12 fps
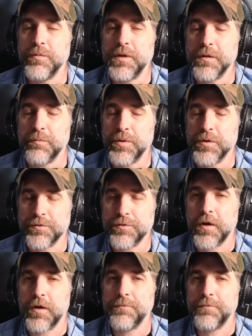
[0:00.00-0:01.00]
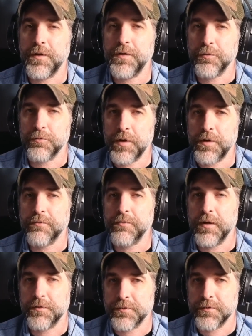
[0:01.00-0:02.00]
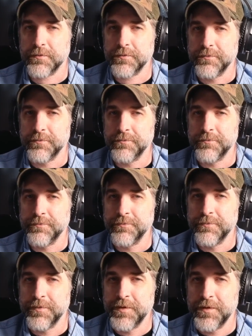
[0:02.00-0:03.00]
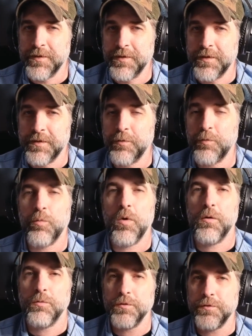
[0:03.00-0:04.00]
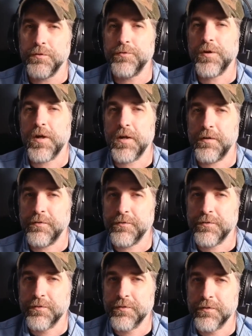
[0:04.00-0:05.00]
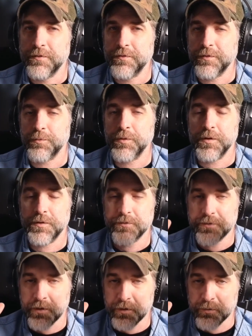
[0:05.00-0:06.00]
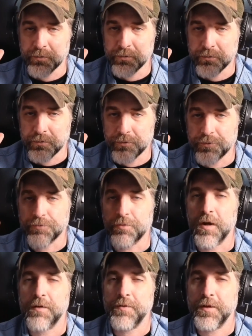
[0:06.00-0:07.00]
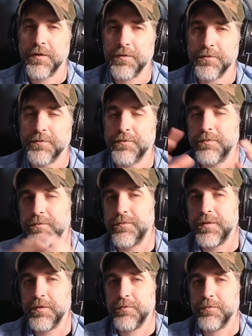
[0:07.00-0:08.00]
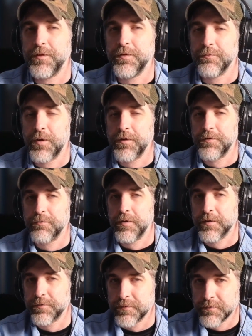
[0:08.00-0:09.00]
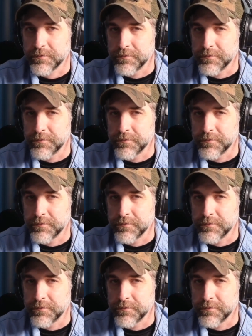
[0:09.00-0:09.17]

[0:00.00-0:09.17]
get pushed off in the right direction, what would you change to really start driving us, you know, in the right direction?